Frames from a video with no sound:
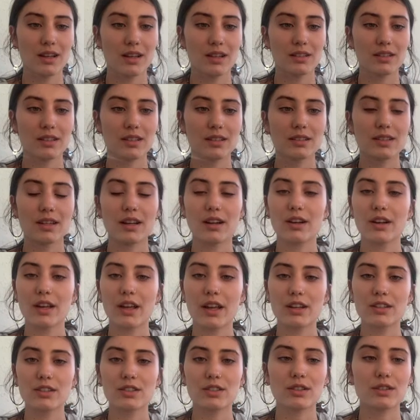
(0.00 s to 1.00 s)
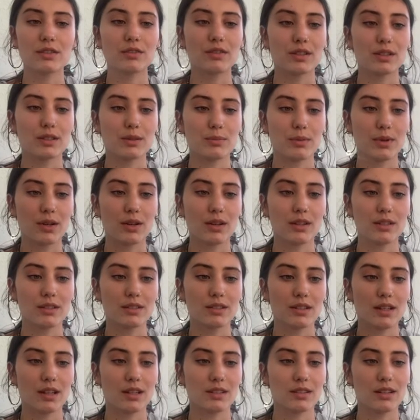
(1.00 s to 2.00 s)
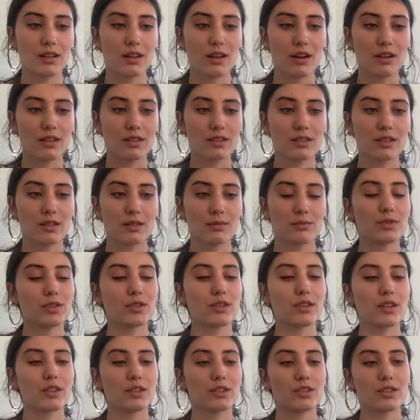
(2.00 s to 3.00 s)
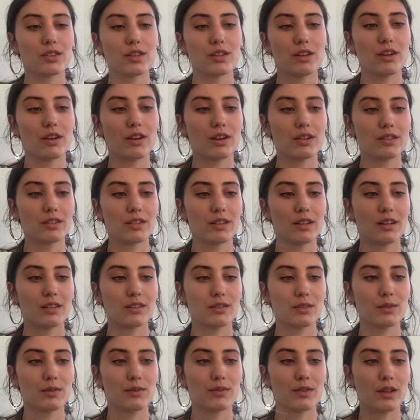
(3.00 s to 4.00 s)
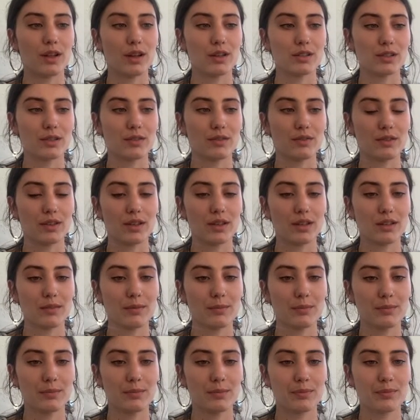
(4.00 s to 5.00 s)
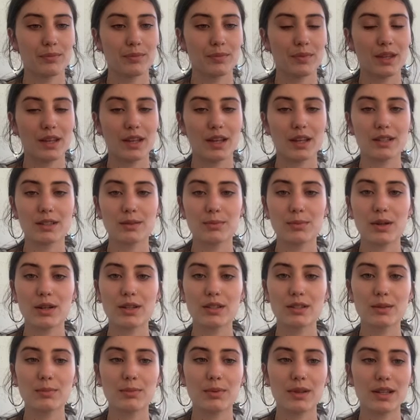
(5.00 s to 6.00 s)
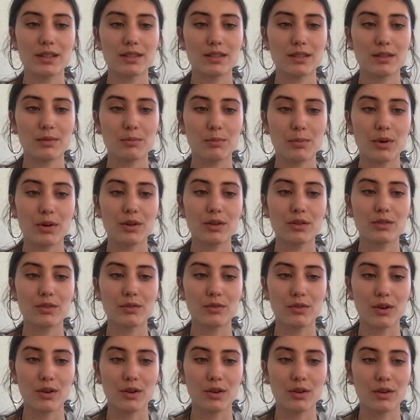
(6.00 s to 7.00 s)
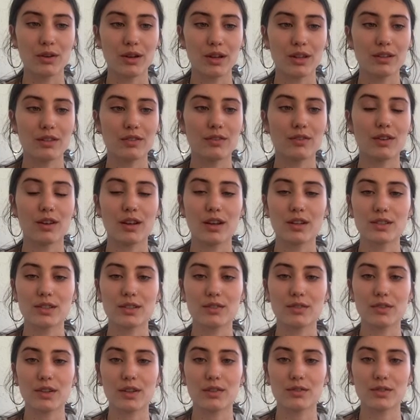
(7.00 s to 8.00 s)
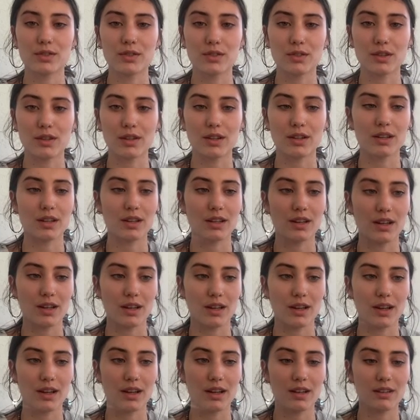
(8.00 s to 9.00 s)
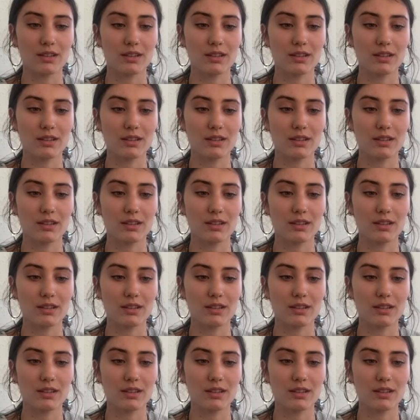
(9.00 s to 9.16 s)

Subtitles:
The interrogation of experience has a long-term tradition in continental philosophy. Experience plays an important role in the philosophy of Søren Kierkegaard.